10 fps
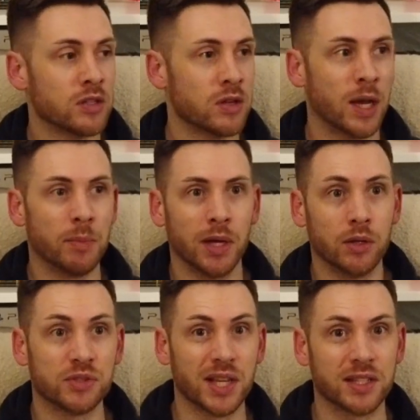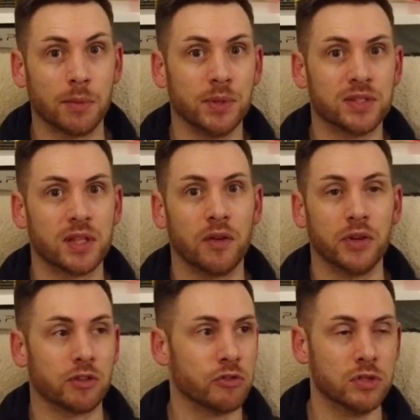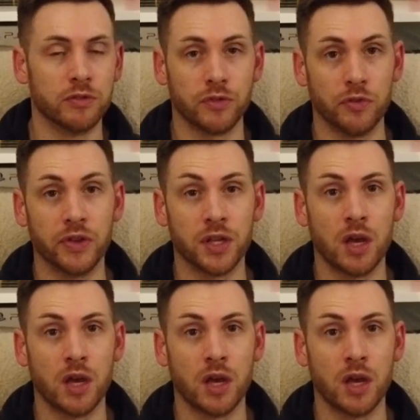So I have my little setup and stuff, and I go to a few